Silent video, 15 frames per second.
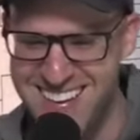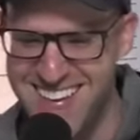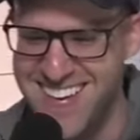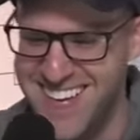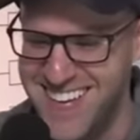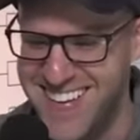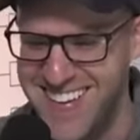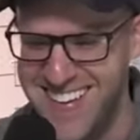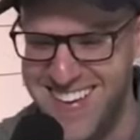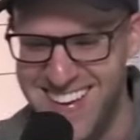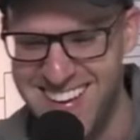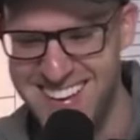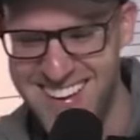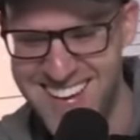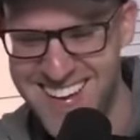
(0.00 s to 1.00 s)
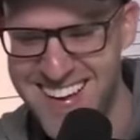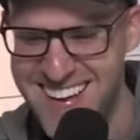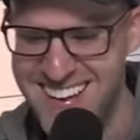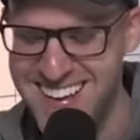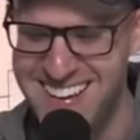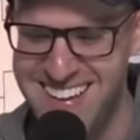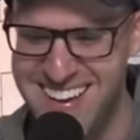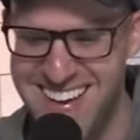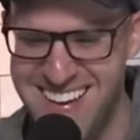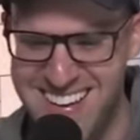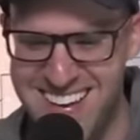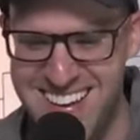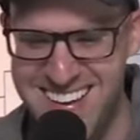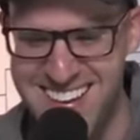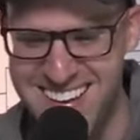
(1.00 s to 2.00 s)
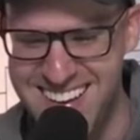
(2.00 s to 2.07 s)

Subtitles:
(not speaking)